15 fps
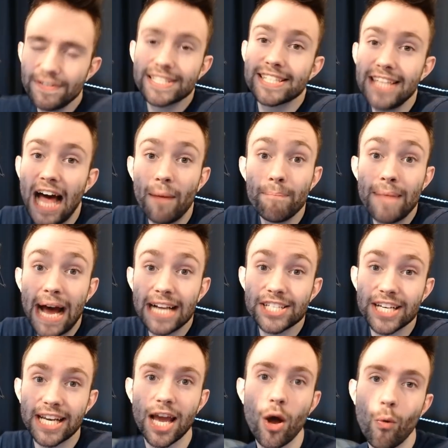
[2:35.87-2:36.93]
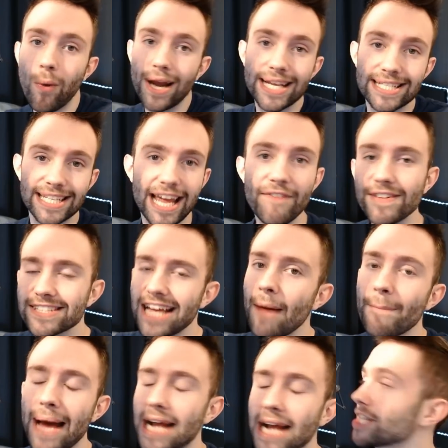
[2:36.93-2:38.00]
If it's not magic, what is it? If it's
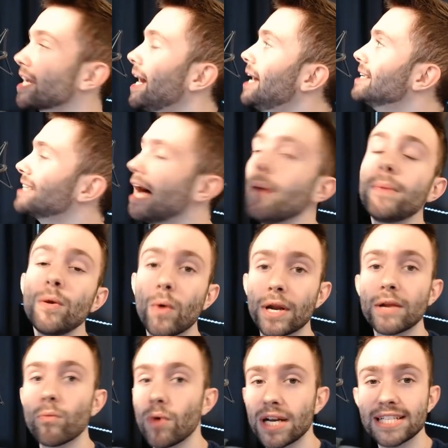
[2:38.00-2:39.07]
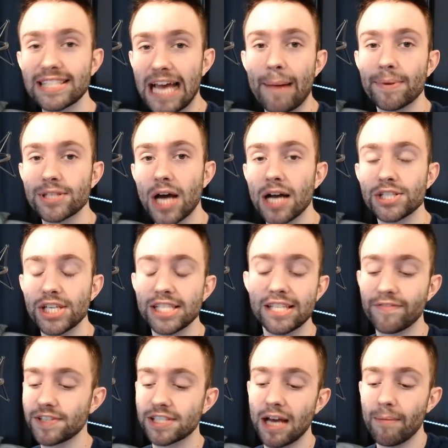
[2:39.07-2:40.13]
not magic, tell me what a sabotage is
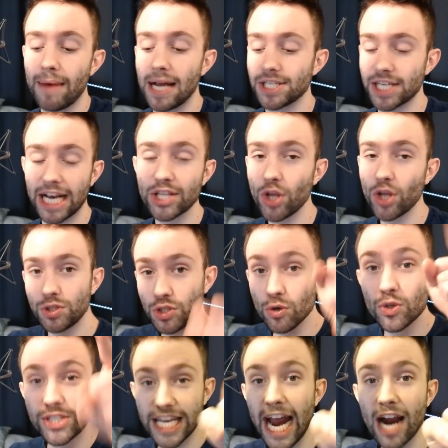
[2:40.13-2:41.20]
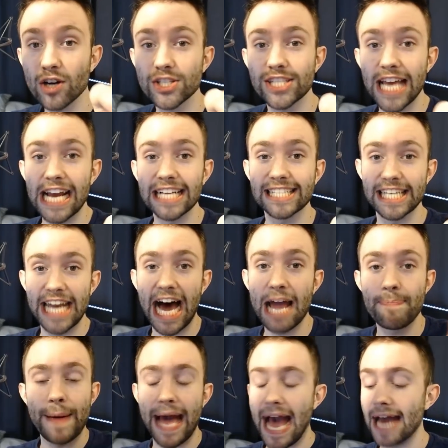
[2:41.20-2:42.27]
if it's not magic. And don't you dare say it's an
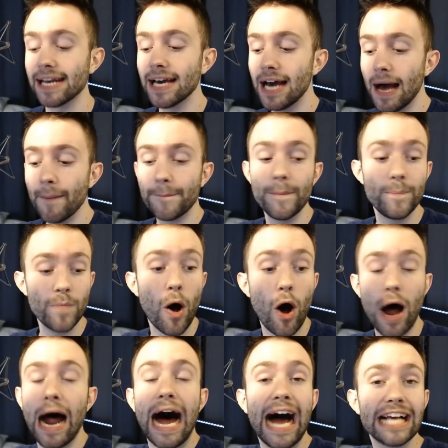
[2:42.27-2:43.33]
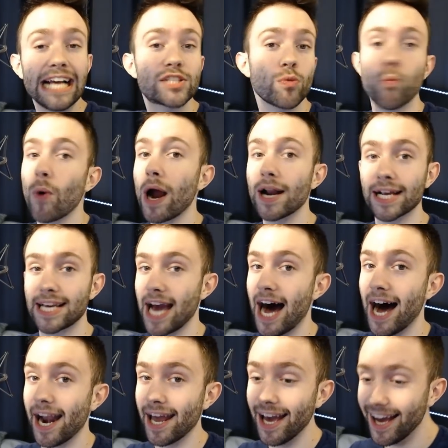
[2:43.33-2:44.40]
iPad, or I swear to
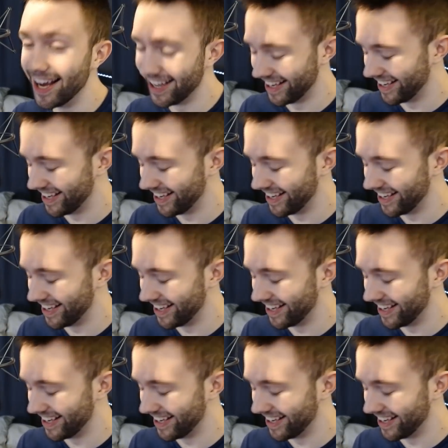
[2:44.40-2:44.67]
God.